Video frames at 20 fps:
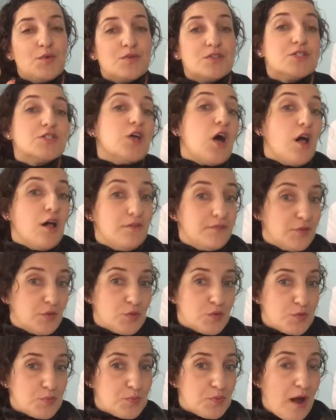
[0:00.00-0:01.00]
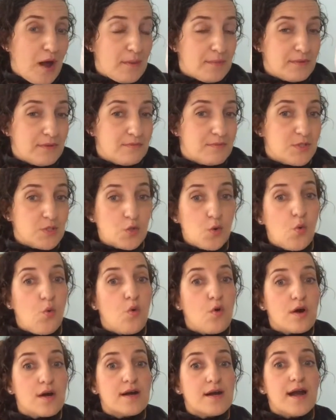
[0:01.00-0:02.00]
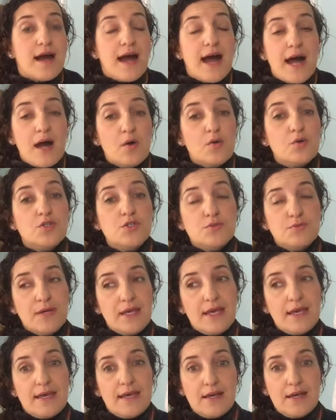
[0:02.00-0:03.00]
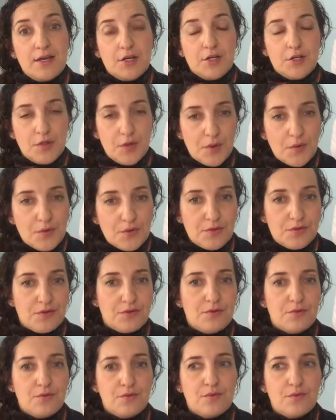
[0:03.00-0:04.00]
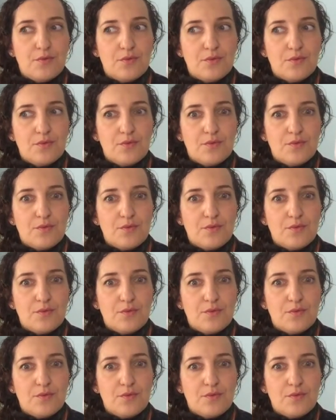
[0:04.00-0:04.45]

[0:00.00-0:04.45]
solve those problems, or how do we go through